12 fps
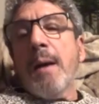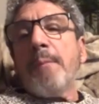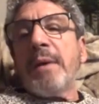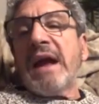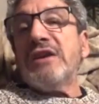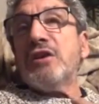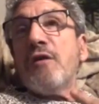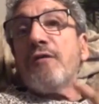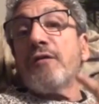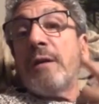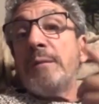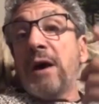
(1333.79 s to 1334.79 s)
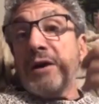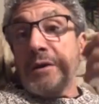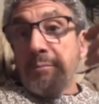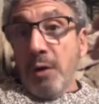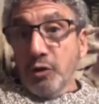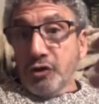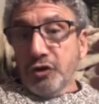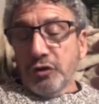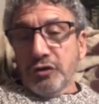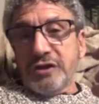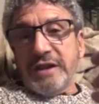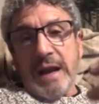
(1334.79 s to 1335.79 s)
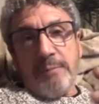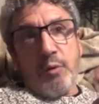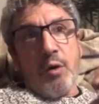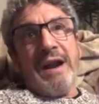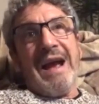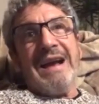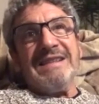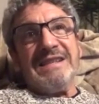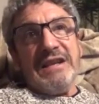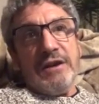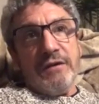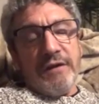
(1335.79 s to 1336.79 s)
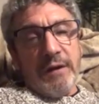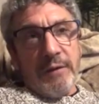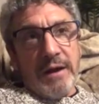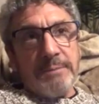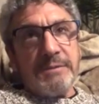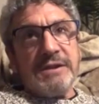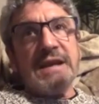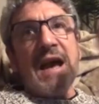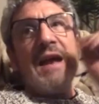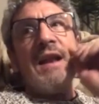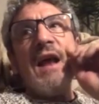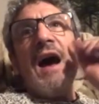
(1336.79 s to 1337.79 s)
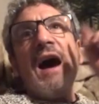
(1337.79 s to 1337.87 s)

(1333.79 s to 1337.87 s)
But I know from an emotional standpoint, I see you're very upset.